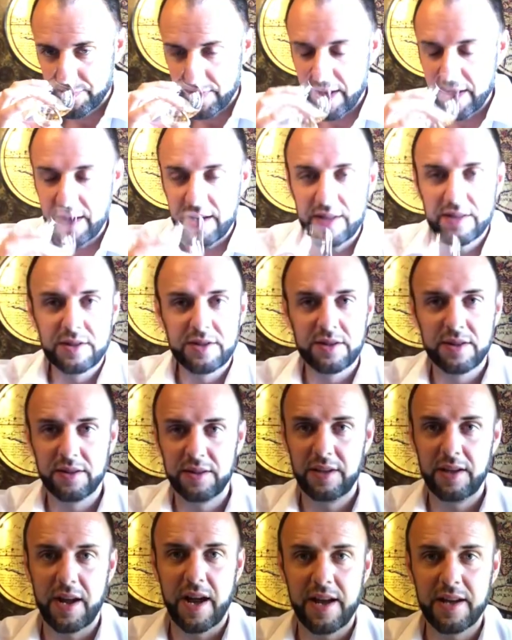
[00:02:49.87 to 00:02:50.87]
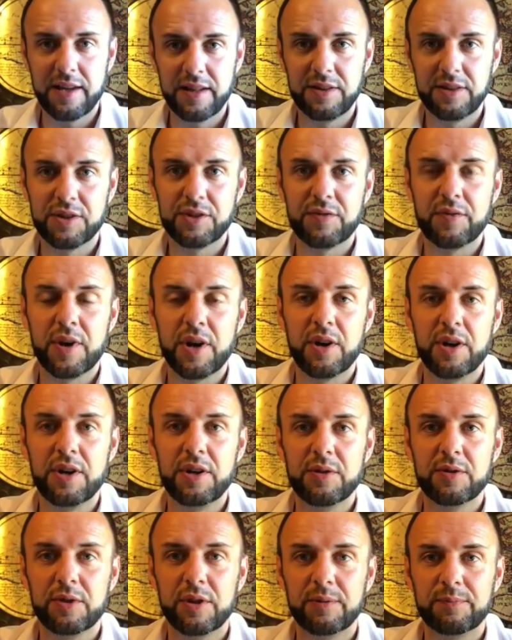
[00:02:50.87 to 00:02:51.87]
And instantly I get this
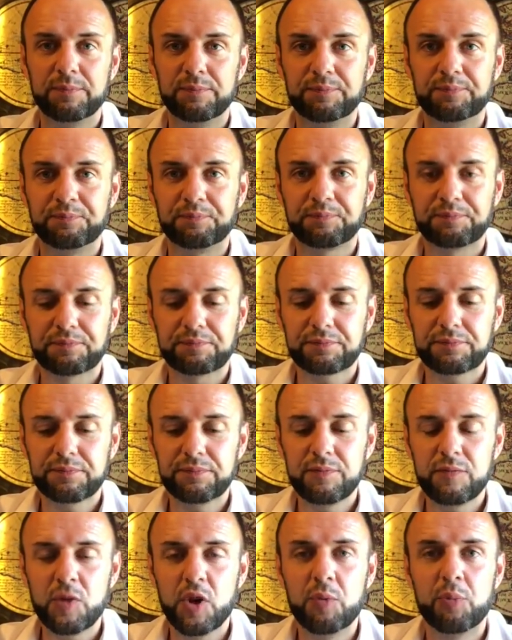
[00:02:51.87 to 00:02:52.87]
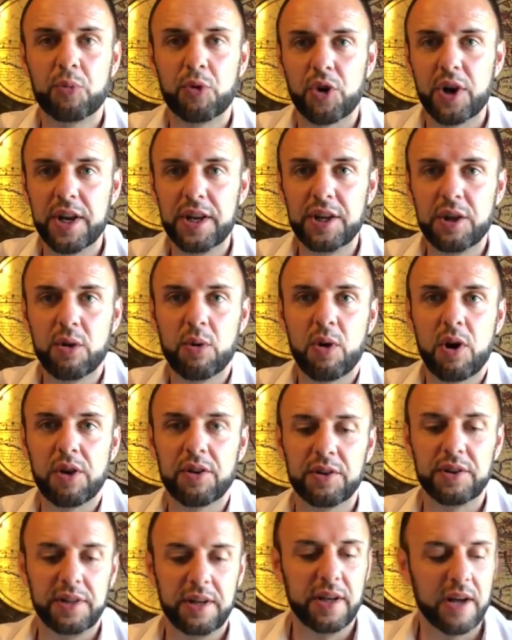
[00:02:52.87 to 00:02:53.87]
very bready
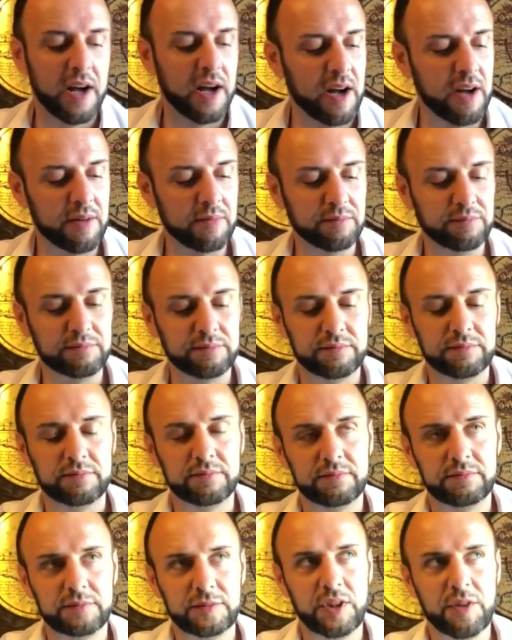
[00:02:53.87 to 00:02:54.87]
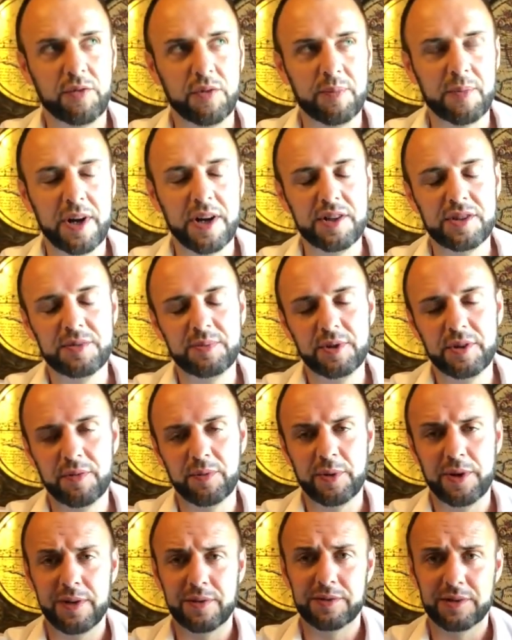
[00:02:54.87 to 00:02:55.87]
quality. It reminds me of
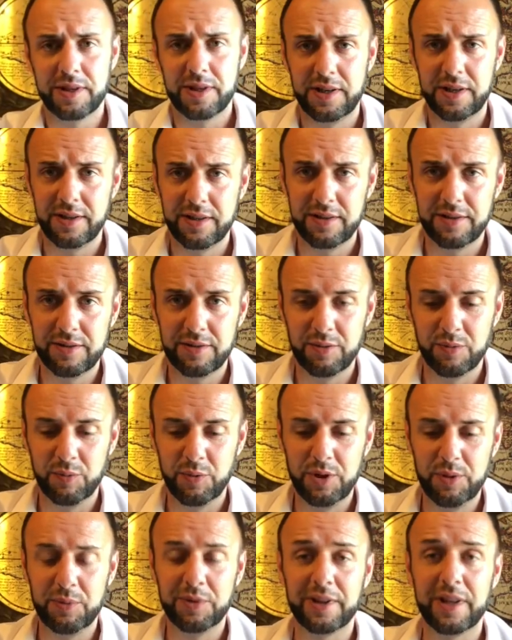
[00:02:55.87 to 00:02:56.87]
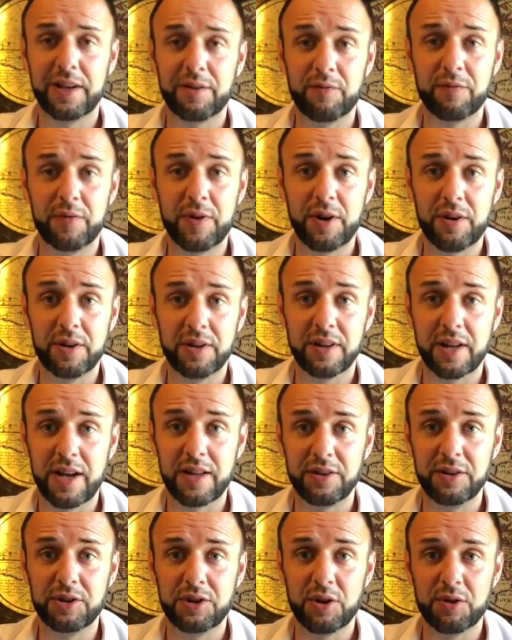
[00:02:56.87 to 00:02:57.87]
when I was a kid, we would very
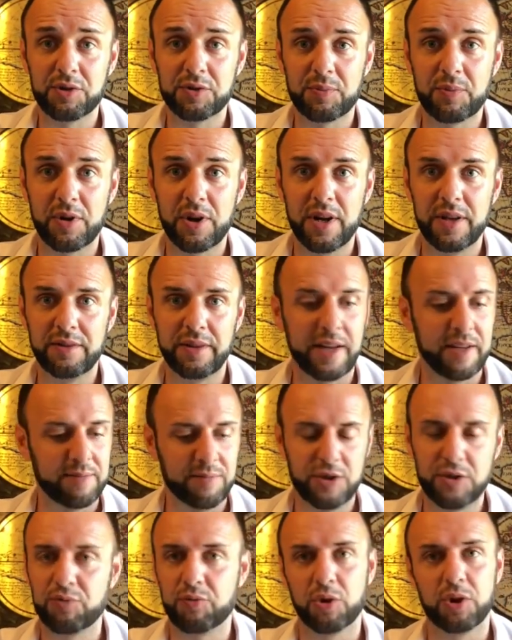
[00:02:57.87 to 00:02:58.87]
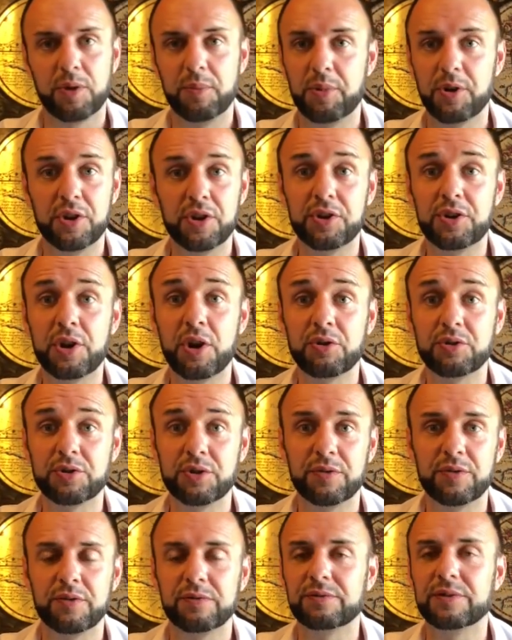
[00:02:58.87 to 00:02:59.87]
lightly toast bread, just really put it in the
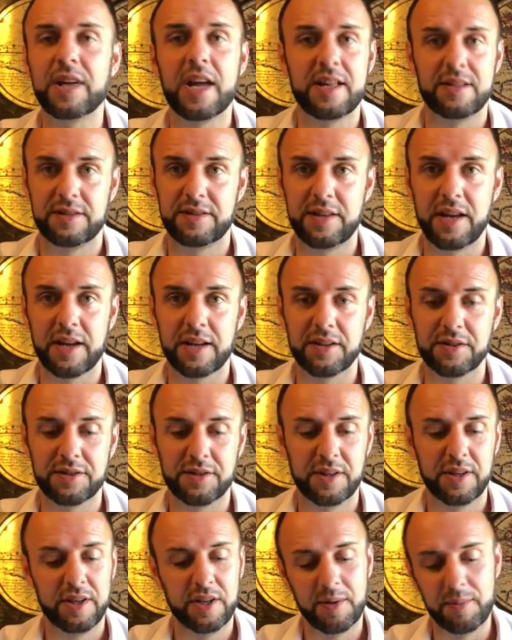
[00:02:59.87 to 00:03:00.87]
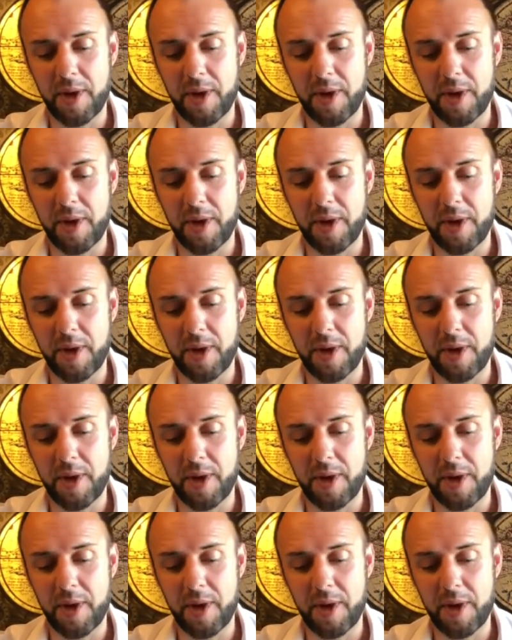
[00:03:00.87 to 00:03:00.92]
toaster for 10 seconds.